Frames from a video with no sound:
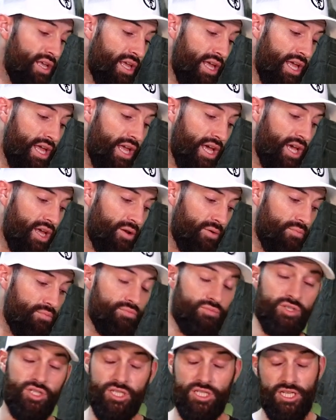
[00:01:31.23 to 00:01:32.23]

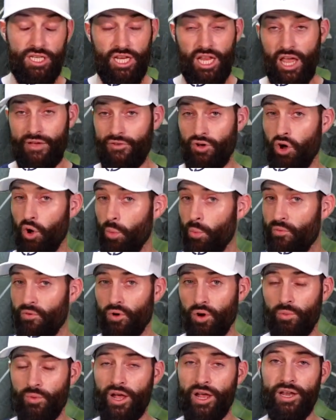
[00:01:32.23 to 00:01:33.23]
and just didn't have a home
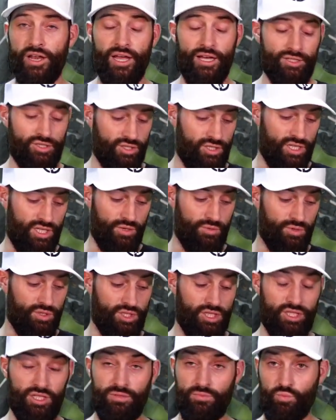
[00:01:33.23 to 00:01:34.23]
for them right now, so he
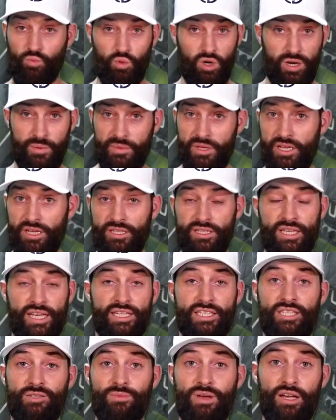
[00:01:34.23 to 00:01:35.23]
was just wanted me to
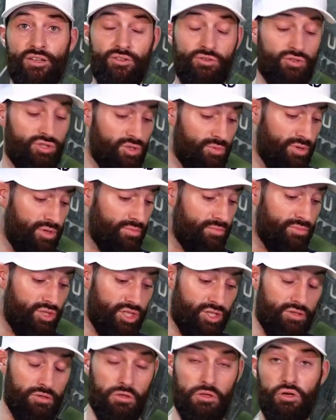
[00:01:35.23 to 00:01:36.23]
test them out, use them, and
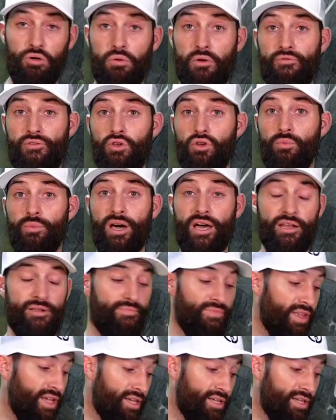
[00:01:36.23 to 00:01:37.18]
just do a little review about it.